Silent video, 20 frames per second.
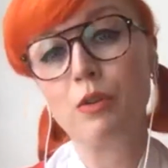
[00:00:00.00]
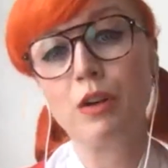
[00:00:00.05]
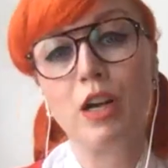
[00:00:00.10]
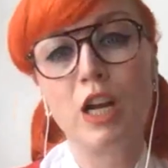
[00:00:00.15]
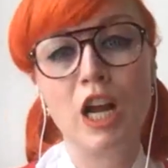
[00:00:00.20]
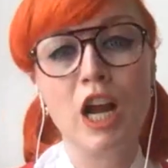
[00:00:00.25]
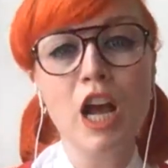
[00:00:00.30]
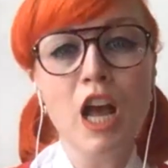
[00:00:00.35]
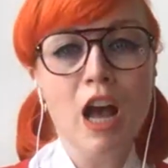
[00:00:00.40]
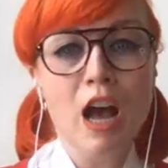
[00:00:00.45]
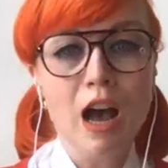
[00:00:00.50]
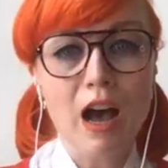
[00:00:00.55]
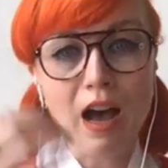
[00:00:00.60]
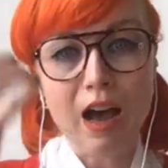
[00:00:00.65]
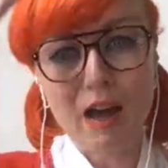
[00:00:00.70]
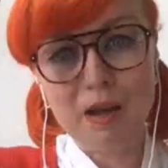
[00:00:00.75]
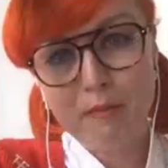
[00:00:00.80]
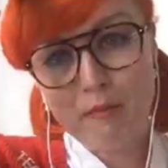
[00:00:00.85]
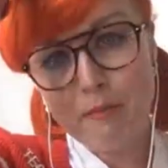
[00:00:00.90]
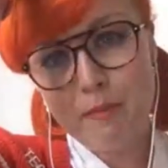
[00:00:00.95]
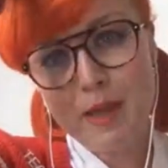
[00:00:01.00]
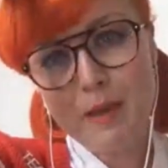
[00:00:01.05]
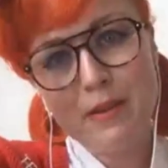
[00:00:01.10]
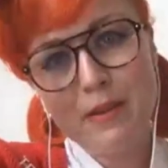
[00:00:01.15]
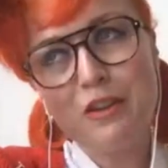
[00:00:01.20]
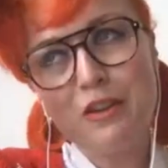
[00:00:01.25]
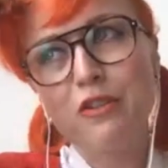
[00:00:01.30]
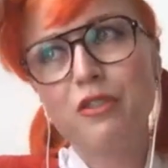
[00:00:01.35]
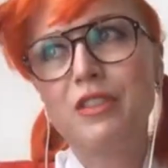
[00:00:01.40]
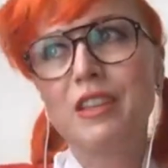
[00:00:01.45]
Or uh,
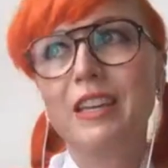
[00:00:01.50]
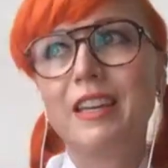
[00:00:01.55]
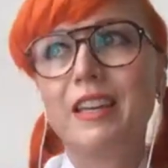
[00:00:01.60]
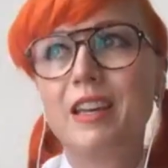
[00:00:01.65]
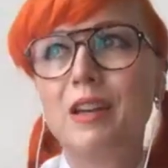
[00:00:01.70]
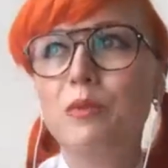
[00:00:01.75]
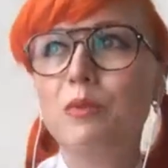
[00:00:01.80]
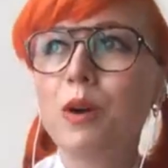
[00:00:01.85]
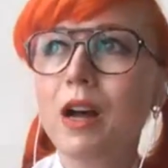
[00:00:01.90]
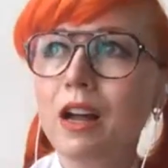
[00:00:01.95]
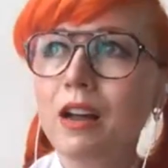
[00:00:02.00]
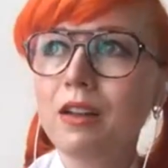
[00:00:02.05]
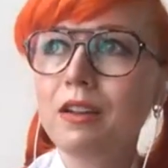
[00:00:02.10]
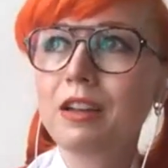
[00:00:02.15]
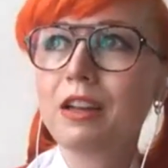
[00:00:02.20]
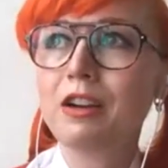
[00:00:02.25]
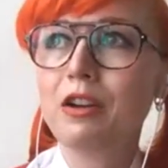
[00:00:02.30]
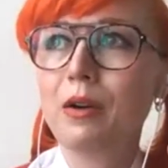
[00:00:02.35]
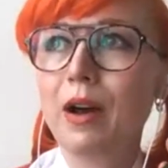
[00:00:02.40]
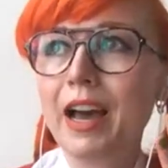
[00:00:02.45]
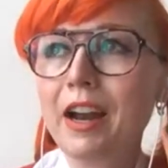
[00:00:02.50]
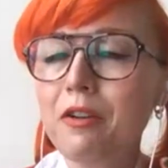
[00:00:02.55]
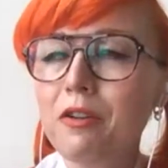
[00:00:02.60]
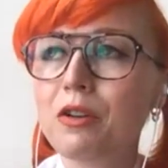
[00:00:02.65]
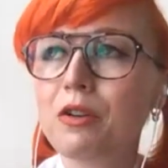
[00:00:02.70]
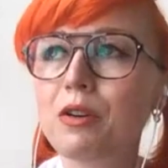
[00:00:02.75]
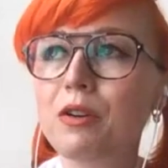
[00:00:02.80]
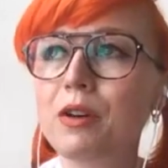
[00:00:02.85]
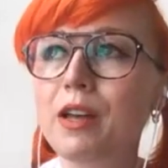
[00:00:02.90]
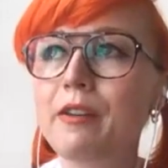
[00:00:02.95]
maybe you're thinking, well, you know, I
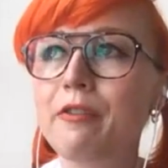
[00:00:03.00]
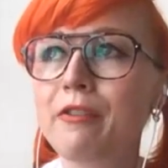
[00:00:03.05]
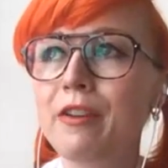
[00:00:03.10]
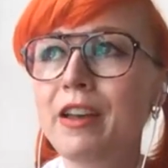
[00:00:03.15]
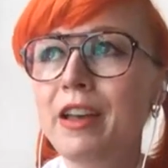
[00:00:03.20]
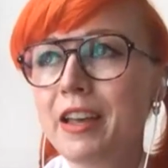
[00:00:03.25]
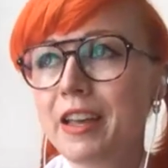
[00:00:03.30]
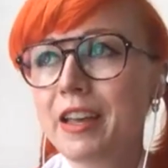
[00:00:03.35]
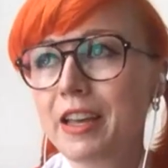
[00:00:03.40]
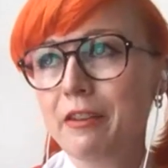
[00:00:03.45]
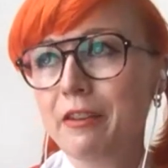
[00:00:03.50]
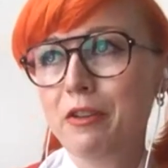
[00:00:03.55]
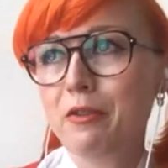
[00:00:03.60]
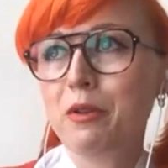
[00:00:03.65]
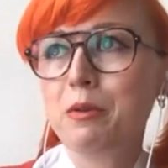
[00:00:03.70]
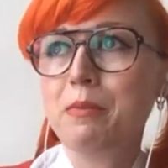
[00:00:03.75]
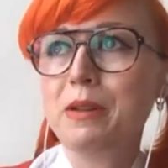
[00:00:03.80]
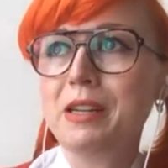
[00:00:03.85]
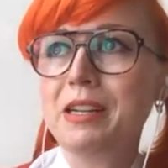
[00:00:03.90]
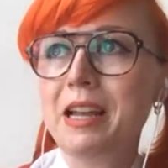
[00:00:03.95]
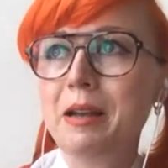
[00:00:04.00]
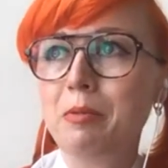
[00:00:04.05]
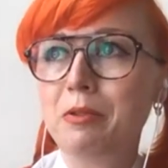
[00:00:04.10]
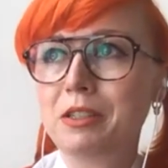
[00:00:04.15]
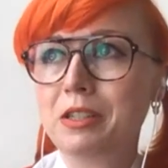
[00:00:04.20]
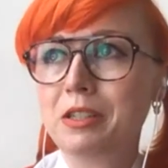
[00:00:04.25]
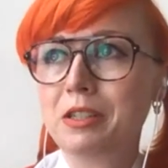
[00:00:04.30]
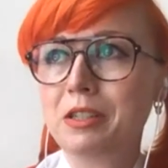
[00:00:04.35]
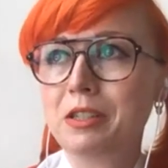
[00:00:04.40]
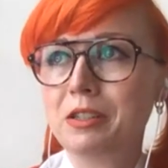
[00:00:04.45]
don't know if if it would be able
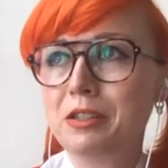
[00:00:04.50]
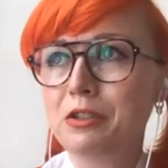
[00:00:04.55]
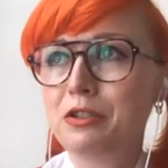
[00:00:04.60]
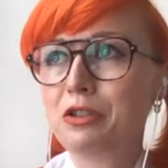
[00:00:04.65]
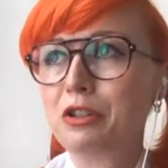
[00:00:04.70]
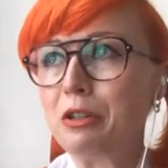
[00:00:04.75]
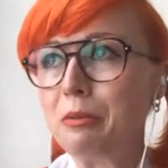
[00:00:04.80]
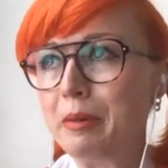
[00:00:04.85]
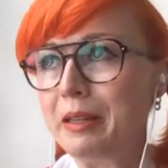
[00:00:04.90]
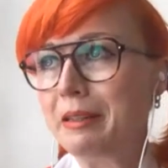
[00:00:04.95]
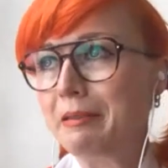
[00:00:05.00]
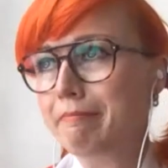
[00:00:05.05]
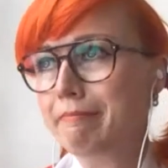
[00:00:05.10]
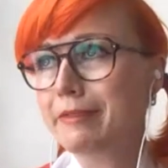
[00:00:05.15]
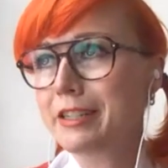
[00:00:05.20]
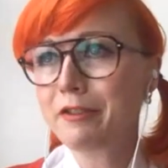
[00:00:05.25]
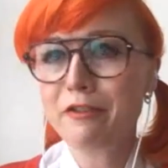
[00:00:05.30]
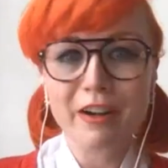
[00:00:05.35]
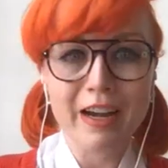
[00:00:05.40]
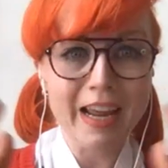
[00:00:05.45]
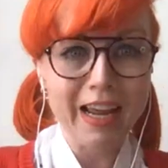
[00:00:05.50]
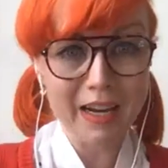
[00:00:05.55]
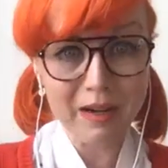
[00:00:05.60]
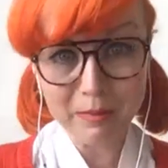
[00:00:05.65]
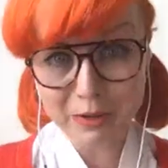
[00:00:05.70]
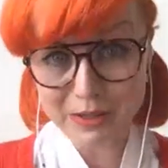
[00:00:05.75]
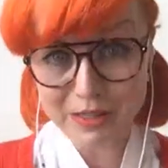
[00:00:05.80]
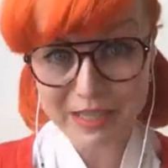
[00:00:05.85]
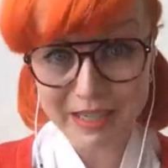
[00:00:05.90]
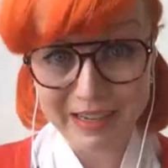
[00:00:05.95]
to determine different
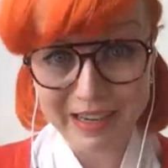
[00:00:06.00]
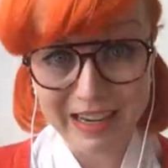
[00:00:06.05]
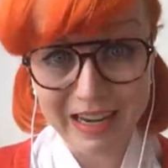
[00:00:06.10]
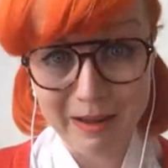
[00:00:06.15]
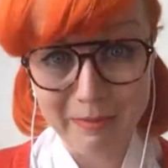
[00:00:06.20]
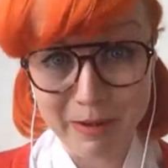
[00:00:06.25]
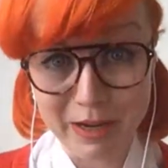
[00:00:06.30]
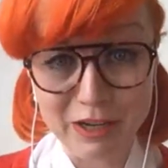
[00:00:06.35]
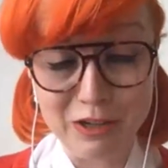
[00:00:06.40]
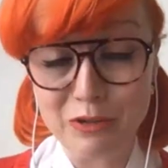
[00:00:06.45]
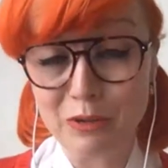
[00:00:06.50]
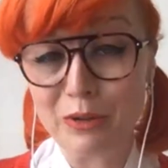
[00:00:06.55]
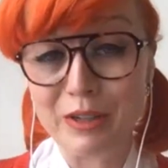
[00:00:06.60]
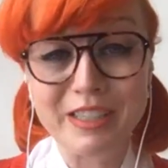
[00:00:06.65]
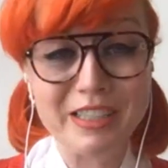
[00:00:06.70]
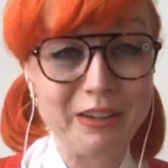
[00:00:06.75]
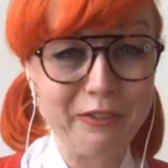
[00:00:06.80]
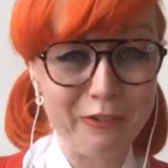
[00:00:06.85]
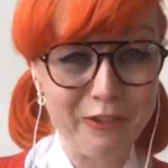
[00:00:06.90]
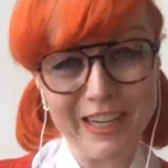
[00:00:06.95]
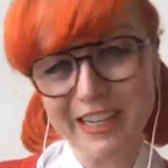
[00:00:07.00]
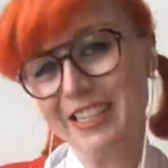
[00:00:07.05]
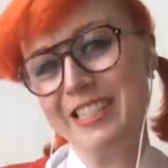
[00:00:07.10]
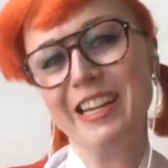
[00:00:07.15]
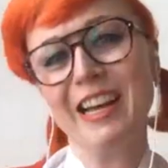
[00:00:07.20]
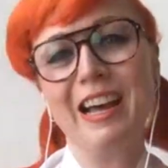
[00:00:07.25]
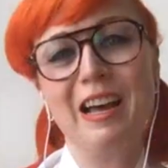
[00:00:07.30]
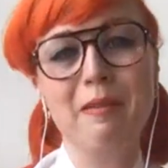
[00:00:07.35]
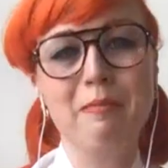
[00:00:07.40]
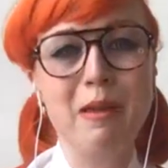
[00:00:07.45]
animals in an image or different.
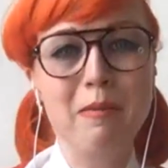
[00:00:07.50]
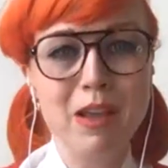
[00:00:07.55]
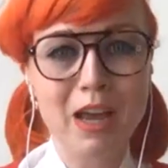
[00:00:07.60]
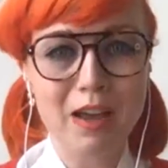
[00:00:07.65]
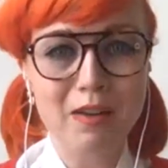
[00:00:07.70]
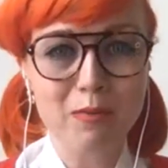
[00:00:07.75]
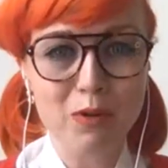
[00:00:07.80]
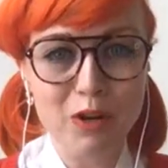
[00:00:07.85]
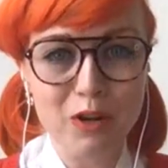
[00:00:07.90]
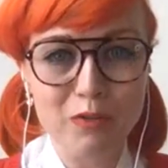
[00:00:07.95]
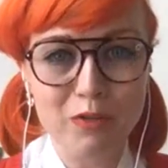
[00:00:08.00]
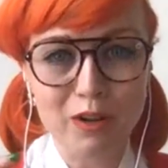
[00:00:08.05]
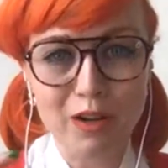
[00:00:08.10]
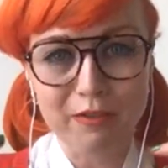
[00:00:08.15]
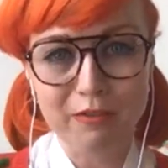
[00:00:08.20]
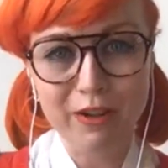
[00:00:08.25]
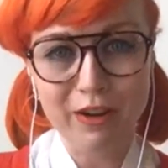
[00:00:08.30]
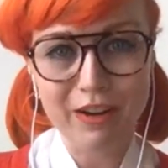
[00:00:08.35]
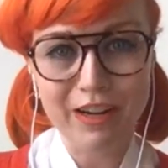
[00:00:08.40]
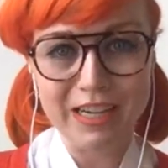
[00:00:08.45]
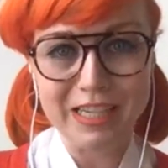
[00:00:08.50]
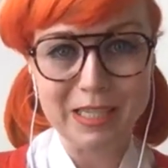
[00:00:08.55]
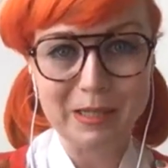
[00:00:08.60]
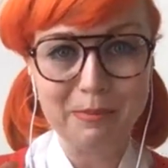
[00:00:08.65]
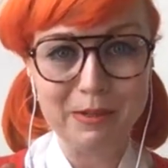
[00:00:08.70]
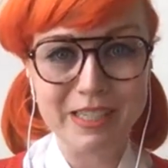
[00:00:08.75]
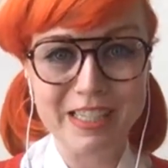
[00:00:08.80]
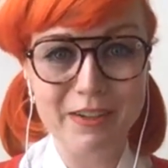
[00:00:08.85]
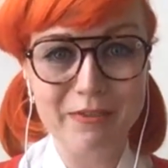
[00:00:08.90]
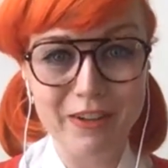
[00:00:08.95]
Uh, maybe I work for a very
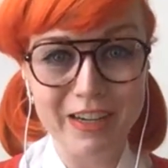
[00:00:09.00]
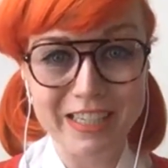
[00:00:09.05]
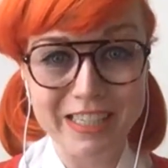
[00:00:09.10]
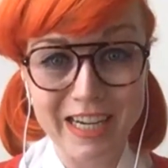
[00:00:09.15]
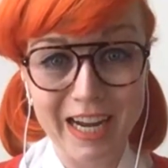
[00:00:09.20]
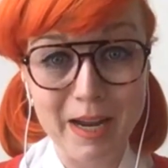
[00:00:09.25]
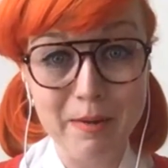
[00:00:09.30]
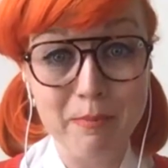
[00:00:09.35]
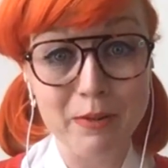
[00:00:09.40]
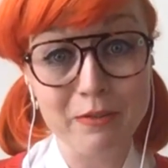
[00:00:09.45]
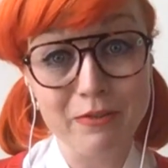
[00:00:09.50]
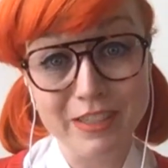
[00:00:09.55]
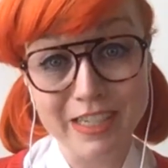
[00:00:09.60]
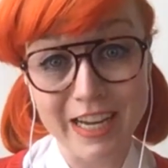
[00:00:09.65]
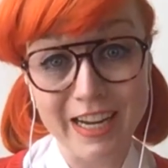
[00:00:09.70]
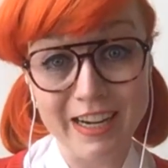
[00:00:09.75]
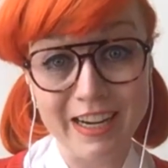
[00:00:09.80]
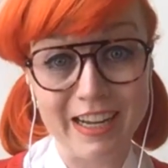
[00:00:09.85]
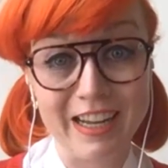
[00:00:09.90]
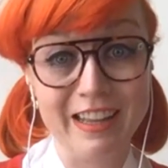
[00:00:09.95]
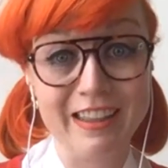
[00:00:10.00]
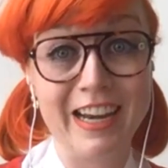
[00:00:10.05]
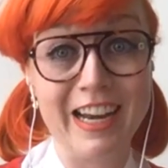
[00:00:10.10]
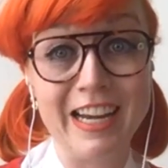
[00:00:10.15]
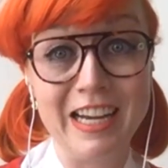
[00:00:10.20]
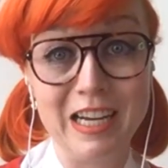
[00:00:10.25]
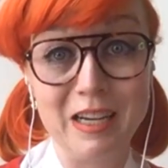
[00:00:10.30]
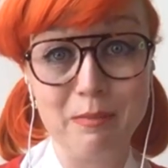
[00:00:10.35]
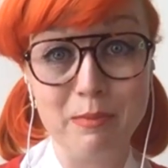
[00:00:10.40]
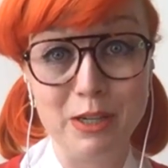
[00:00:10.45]
specific type of data that
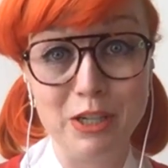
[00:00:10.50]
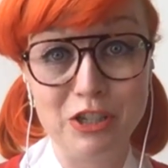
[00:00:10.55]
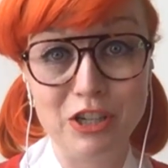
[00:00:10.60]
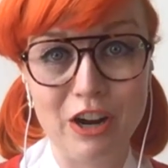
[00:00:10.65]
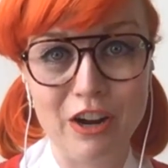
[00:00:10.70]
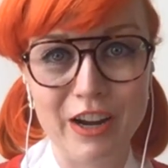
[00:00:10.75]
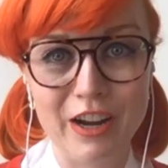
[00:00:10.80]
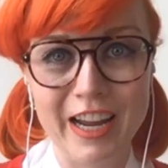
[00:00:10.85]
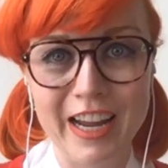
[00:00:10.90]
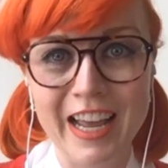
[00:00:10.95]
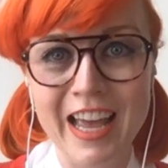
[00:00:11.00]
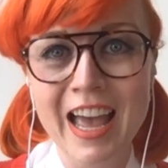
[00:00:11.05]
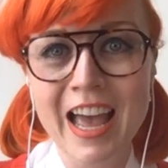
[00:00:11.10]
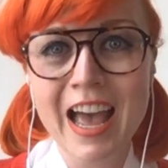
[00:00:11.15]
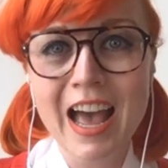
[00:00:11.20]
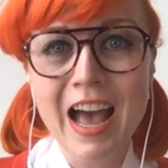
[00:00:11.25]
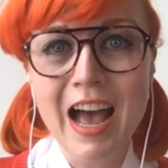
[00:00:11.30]
I need to be sharing.